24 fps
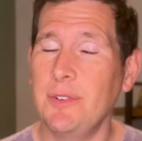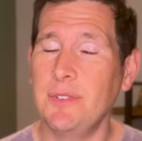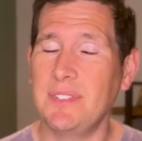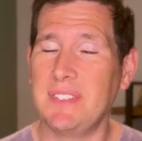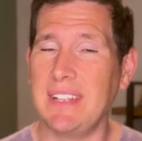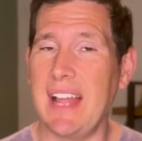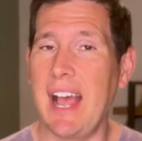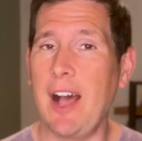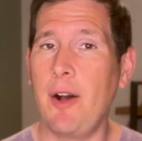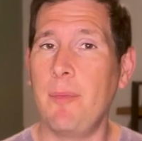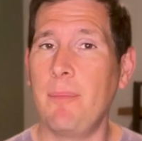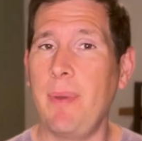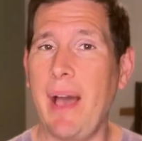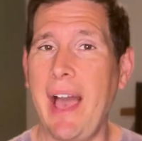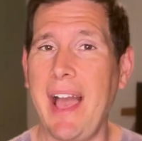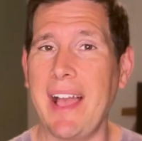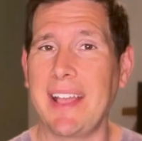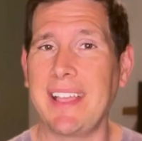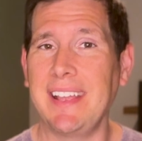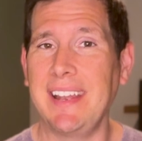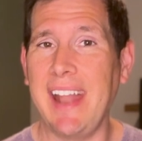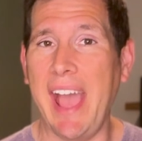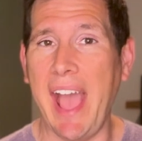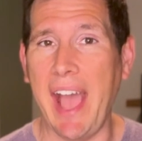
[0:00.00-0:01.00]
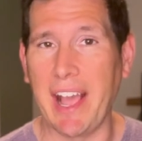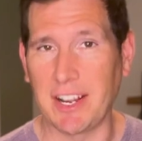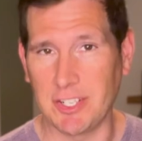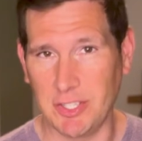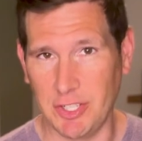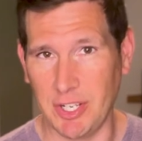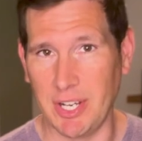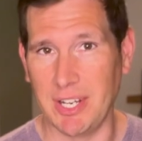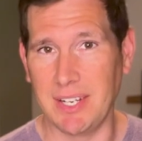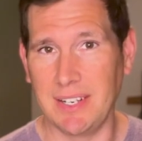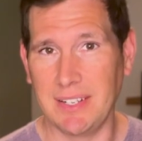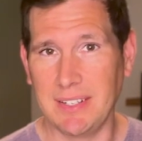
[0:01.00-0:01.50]
who's now back in
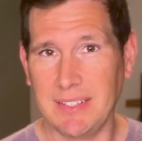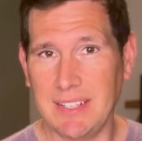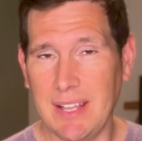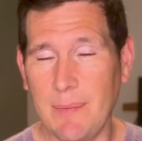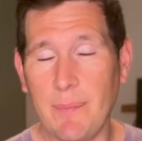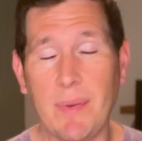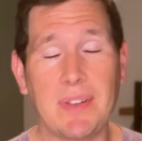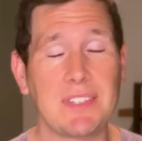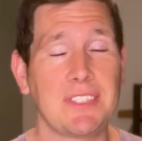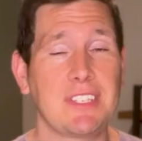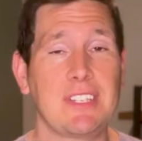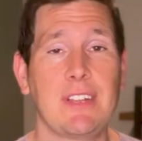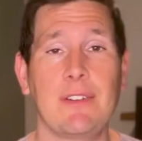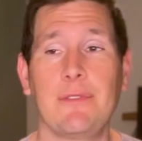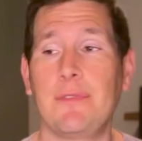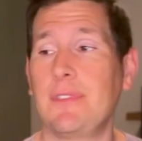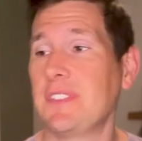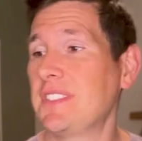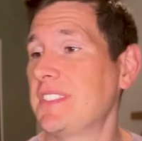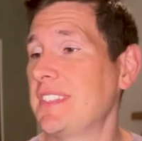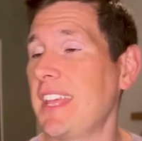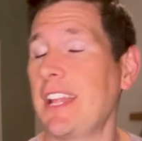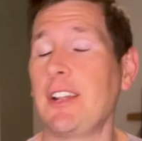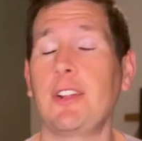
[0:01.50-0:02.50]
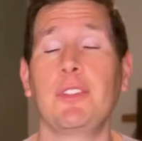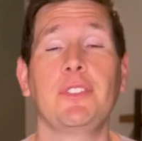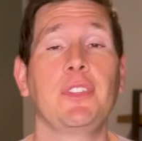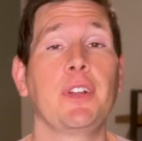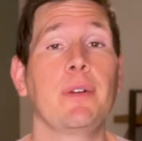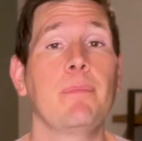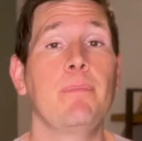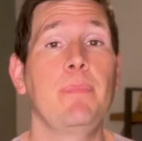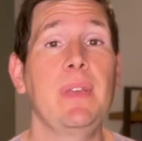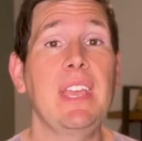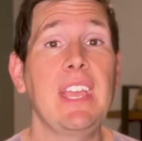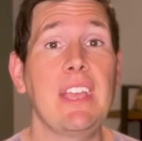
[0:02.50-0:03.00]
action. They must have settled
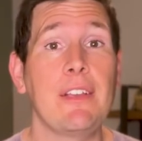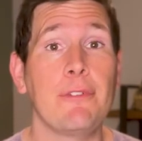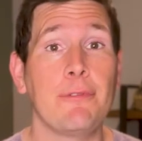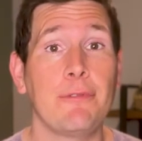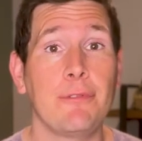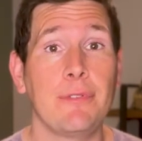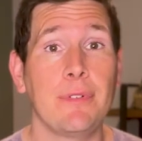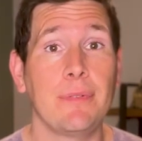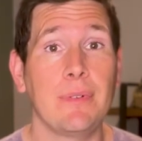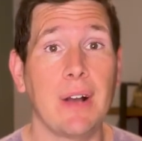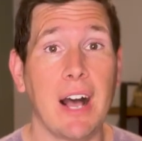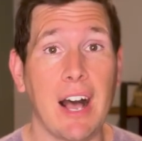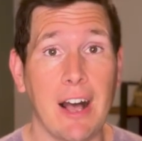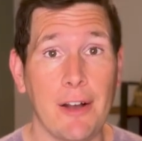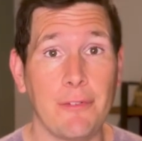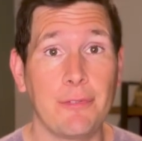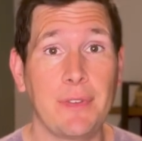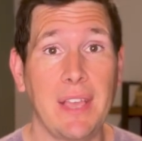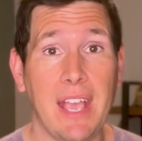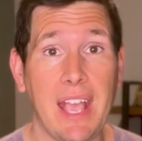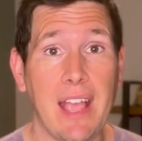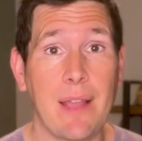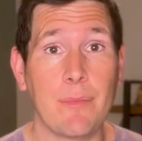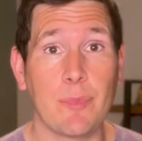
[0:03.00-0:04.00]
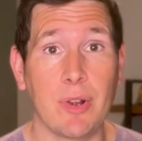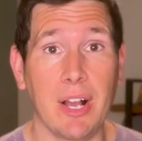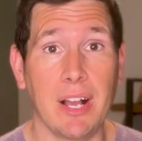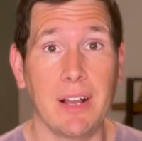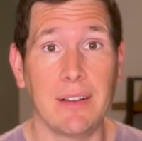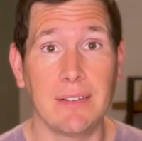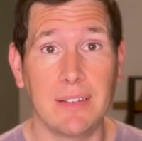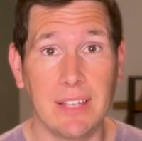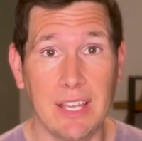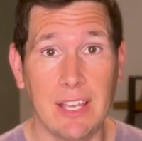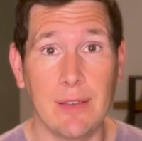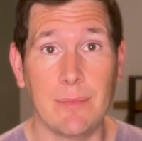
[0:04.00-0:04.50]
their beef off
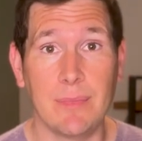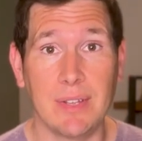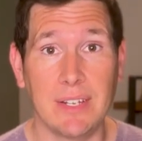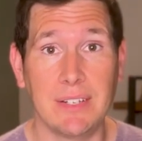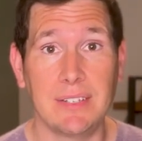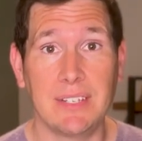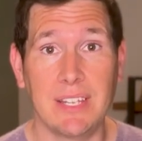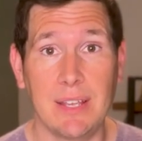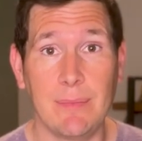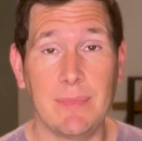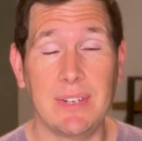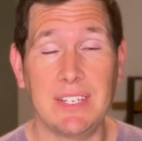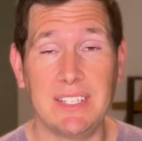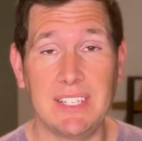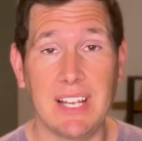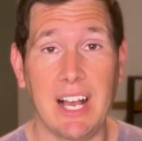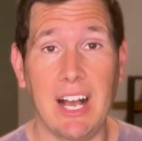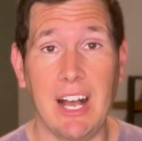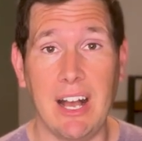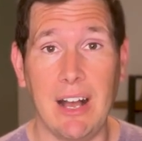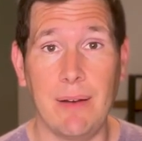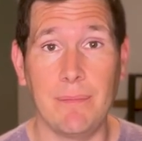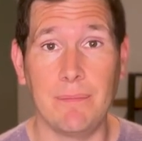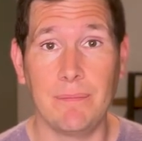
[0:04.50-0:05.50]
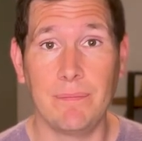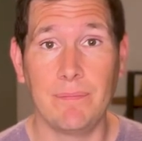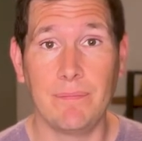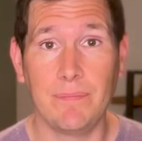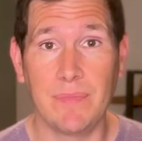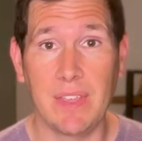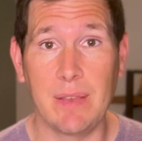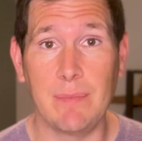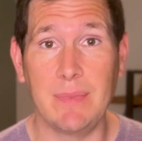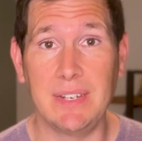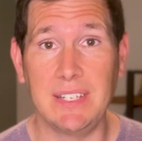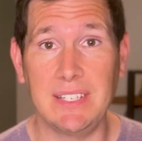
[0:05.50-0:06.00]
camera, him and him and Dom,
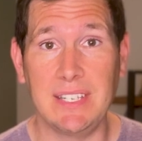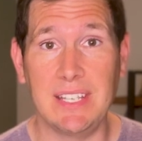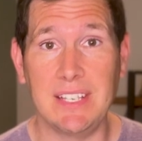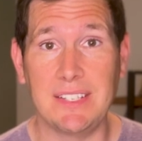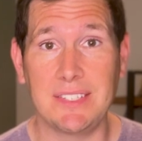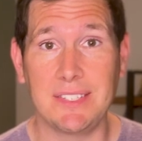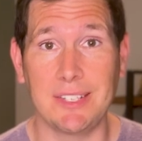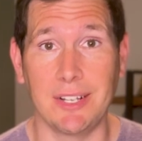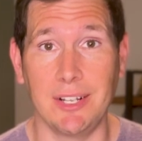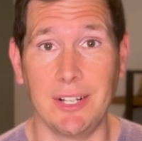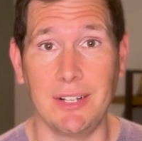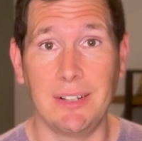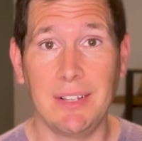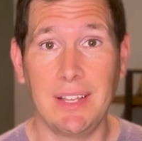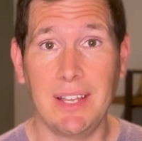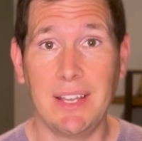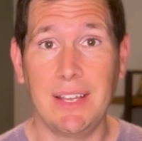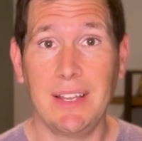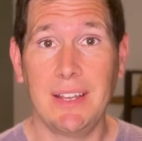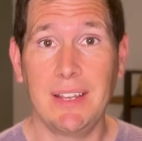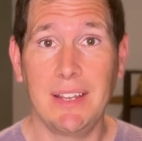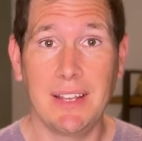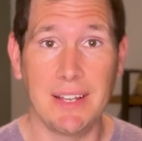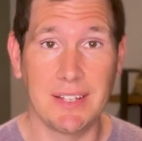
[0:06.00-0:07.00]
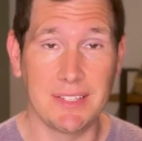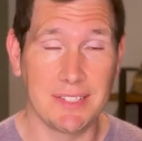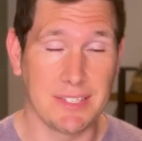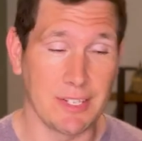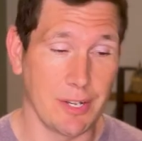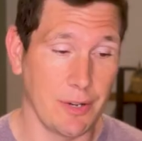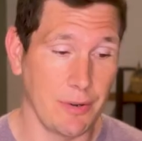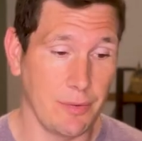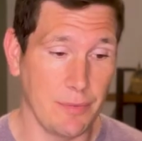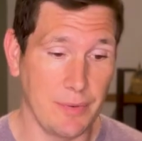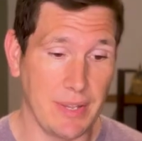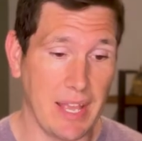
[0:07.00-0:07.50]
him and Diesel. And
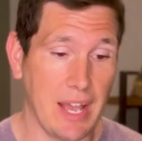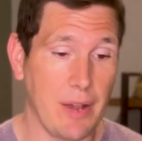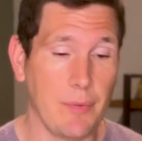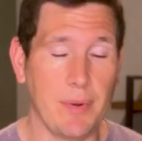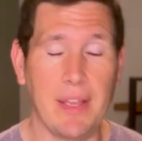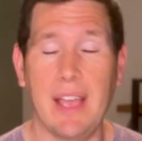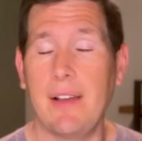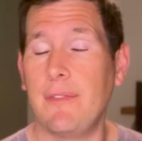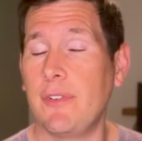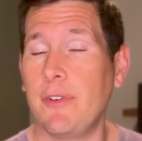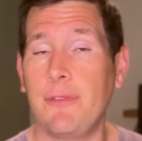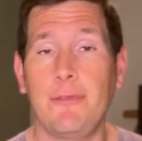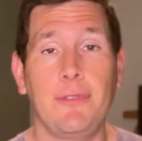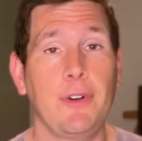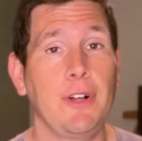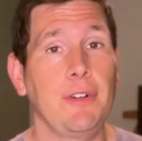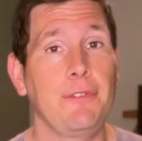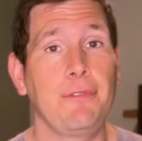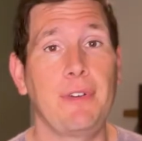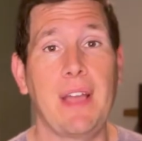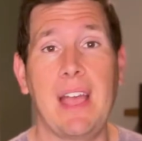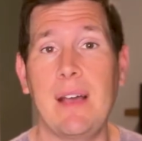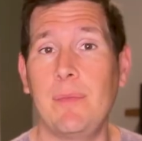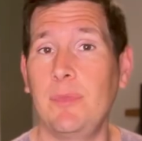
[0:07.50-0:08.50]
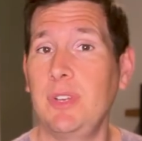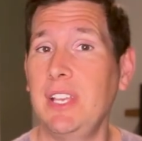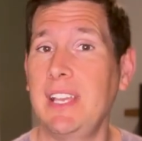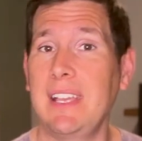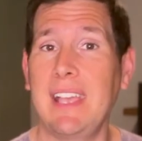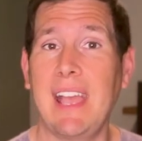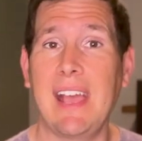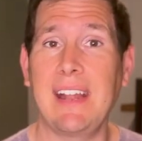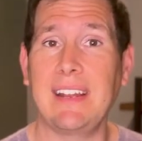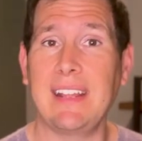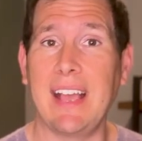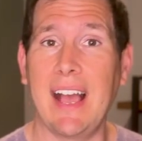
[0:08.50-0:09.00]
so, yeah, we have a full family
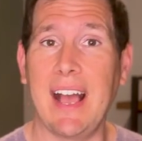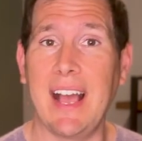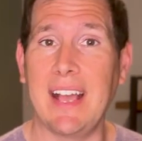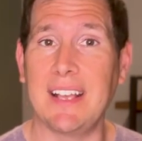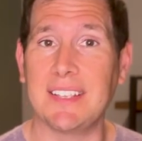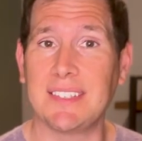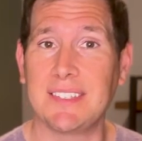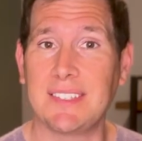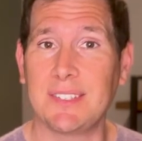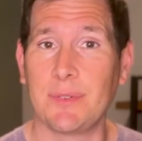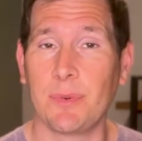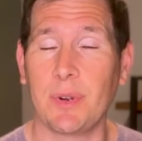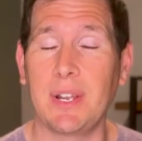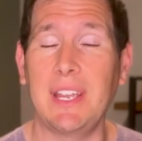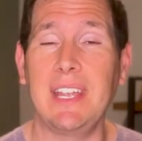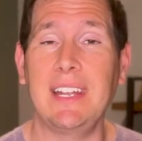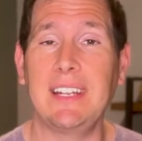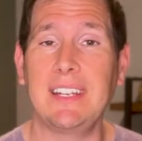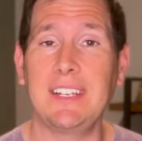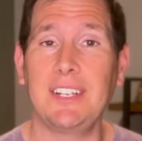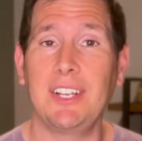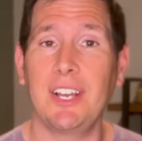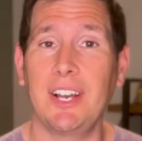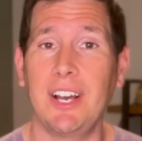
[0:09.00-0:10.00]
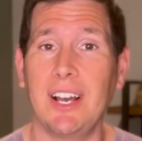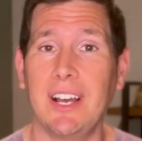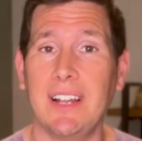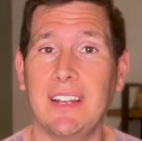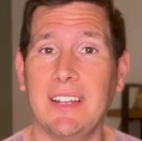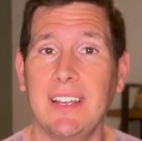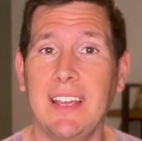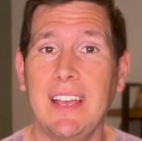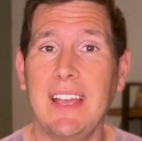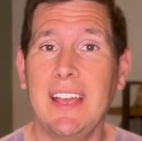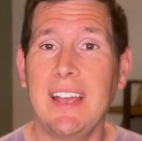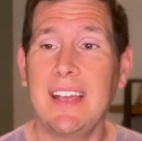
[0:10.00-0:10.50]
again, guys. We're eating
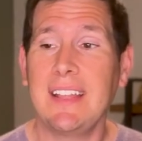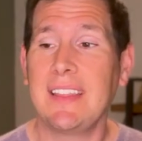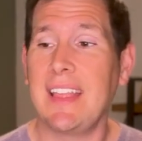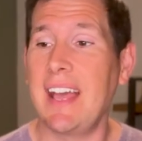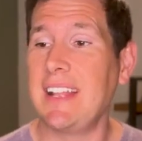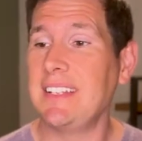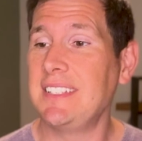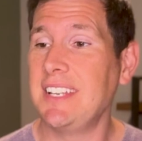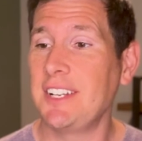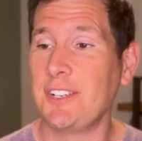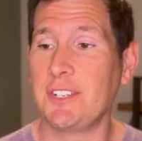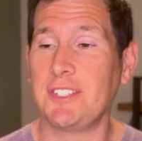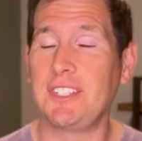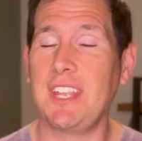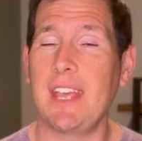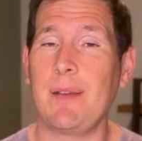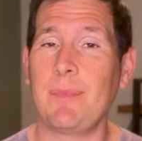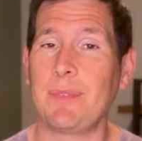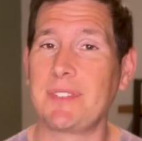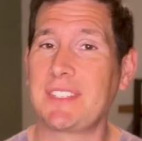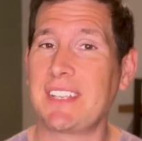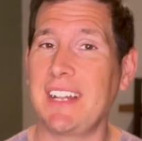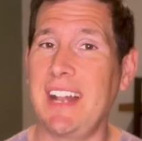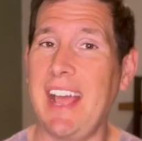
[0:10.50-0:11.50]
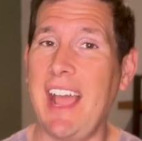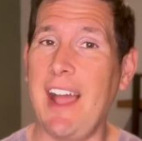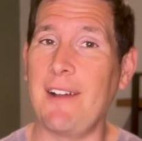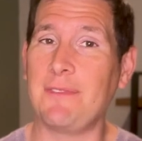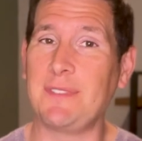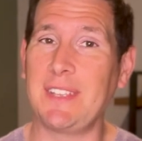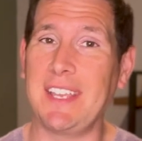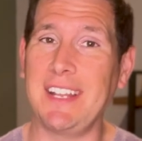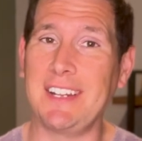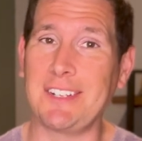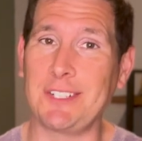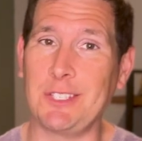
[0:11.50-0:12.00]
good. That dinner table's gonna have
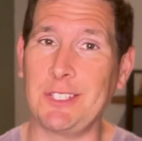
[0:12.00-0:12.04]
to get